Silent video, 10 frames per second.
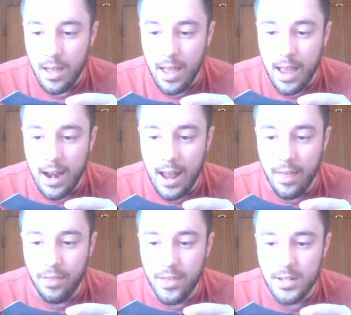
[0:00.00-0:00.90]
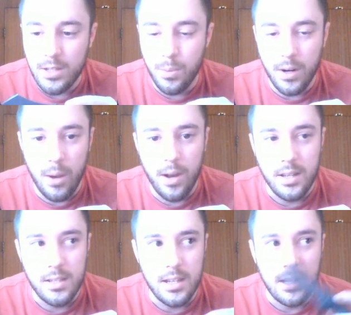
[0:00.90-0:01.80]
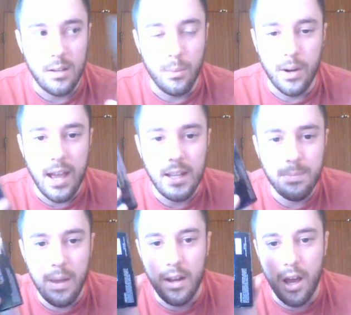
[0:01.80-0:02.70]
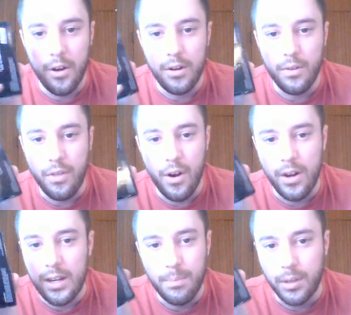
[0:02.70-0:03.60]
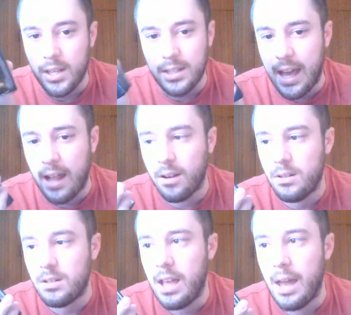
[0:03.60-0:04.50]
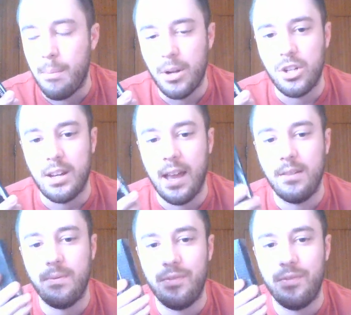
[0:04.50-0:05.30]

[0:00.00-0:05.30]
and this is what I want to see when I spend $130+ on a bunch of knives.